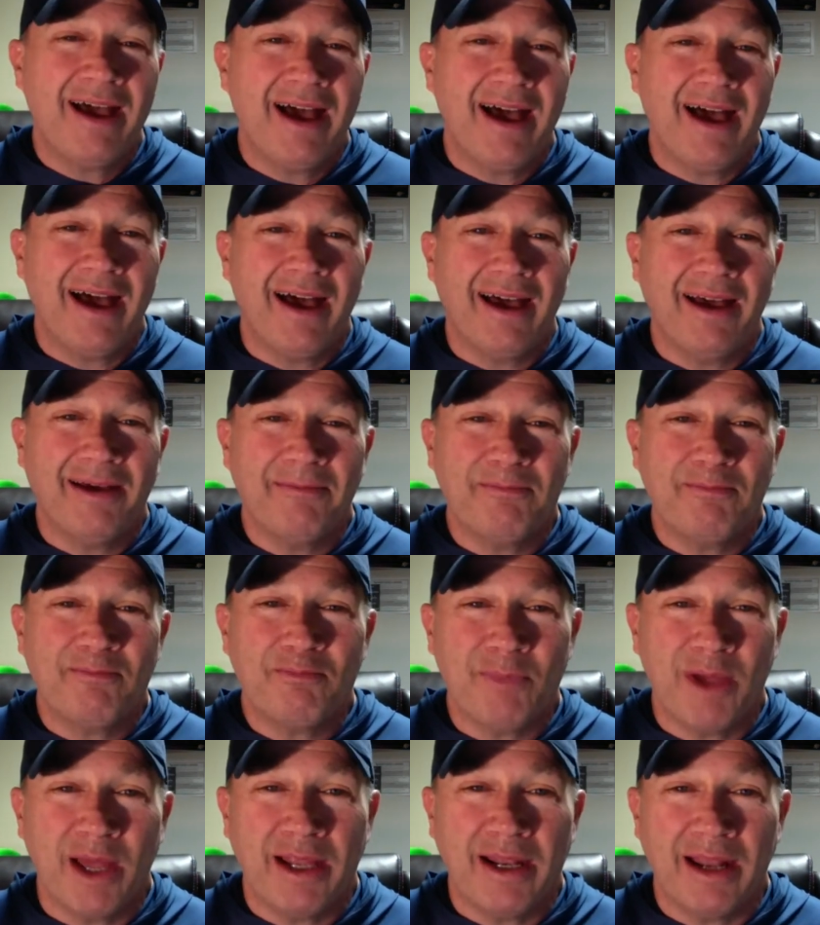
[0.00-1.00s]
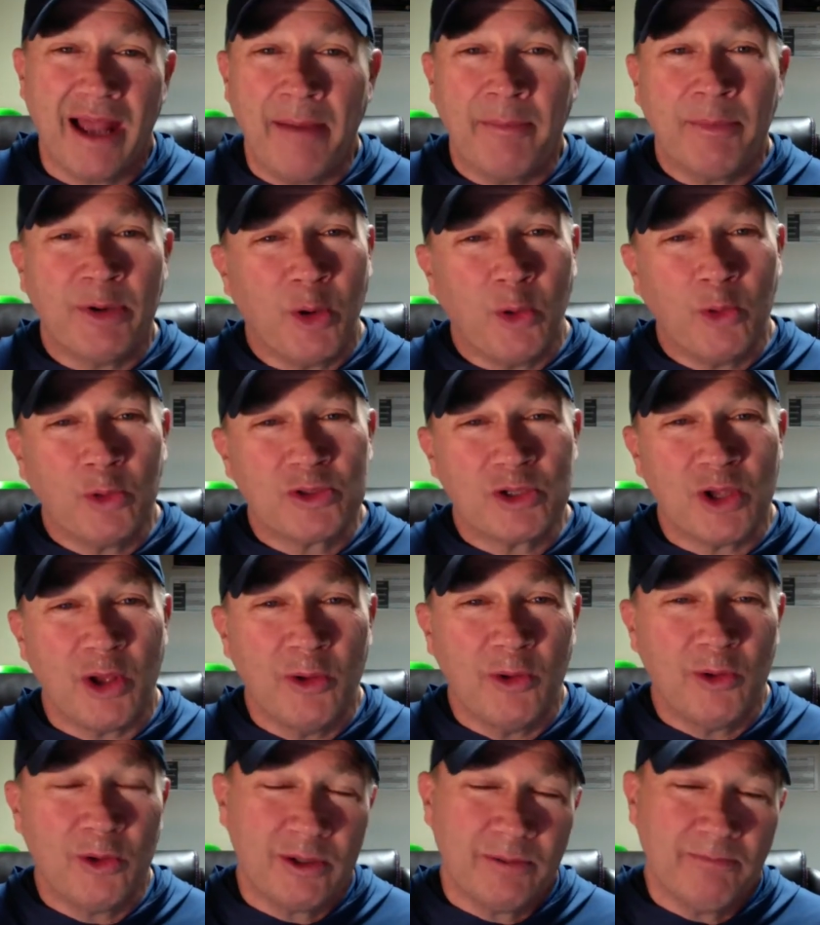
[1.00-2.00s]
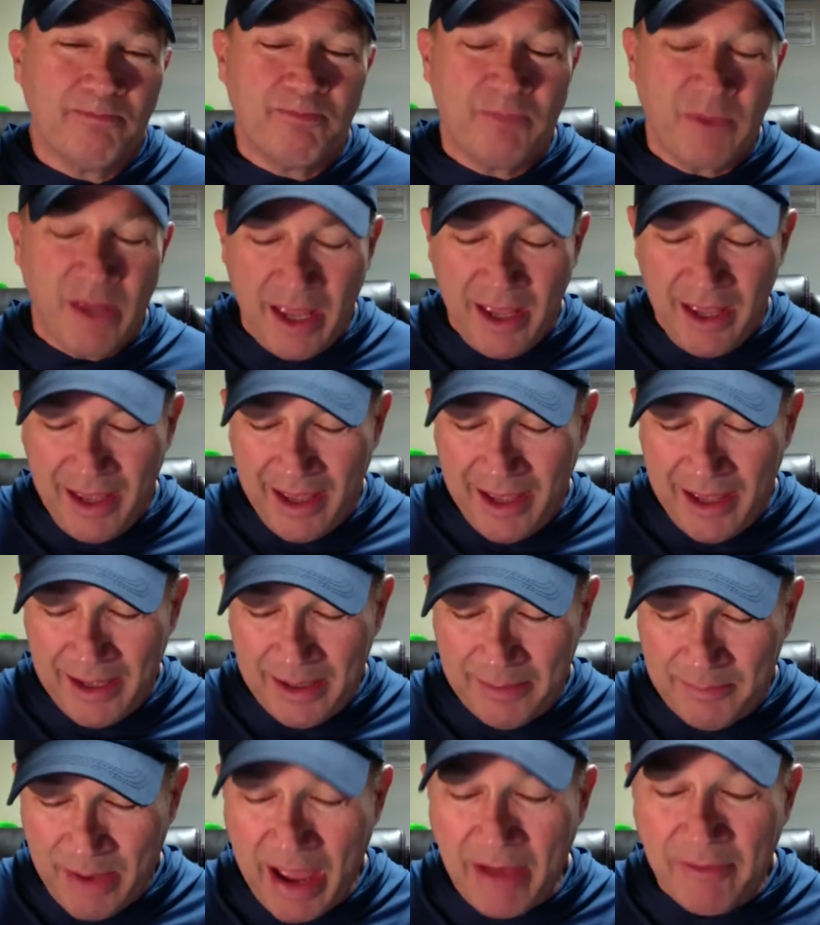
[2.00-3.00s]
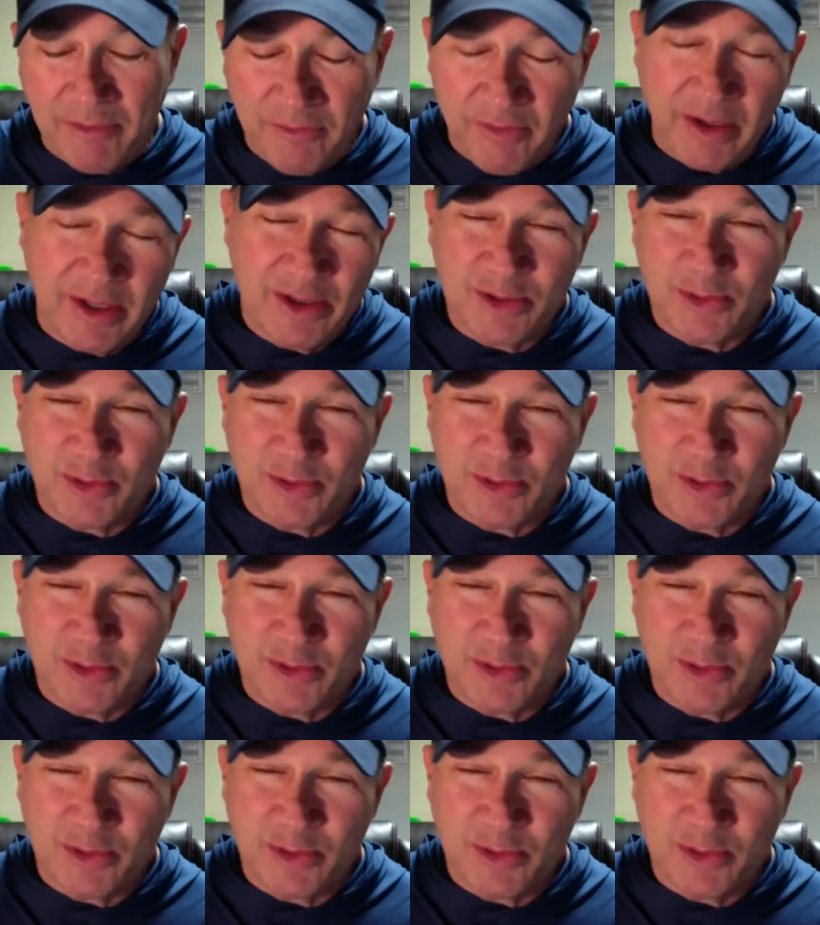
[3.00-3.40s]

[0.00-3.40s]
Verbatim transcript: Uh, but I'm an old soul, and um, I have a funny